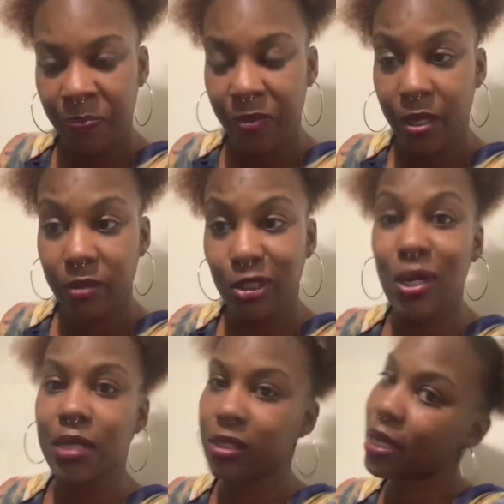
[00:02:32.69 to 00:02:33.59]
that are
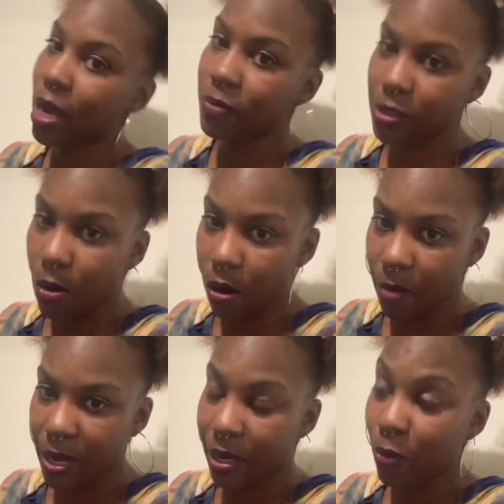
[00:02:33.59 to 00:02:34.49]
on Facebook,
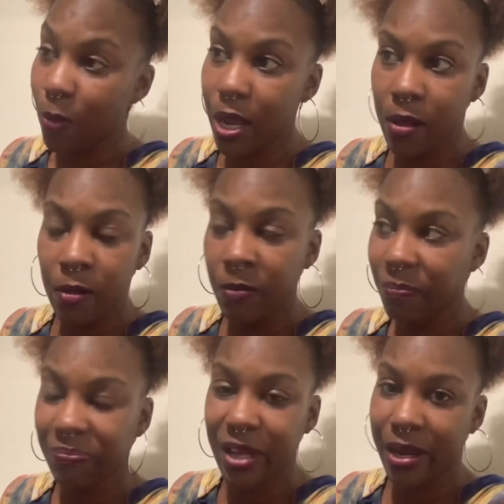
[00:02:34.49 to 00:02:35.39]
that are
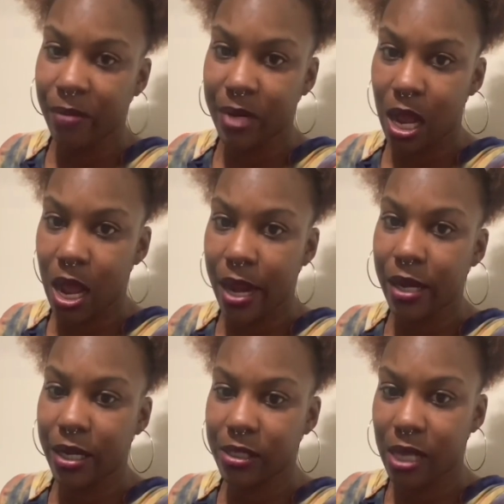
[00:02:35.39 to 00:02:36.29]
on YouTube as
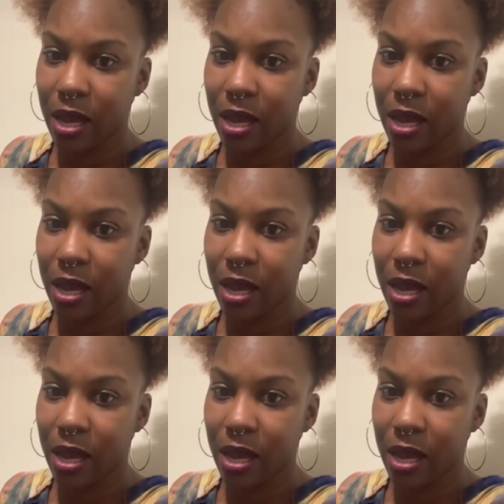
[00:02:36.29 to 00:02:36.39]
well.